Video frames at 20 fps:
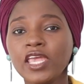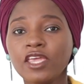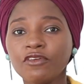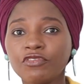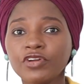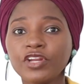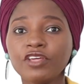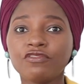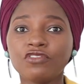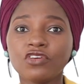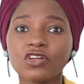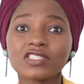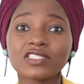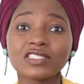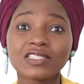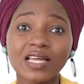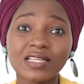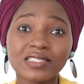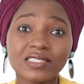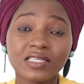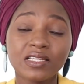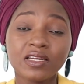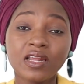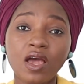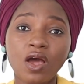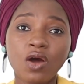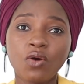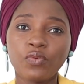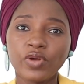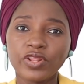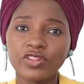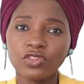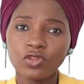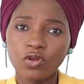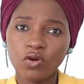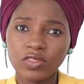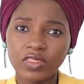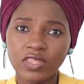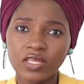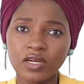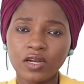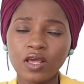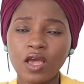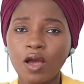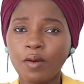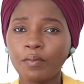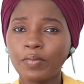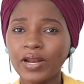even if you're starting with nothing.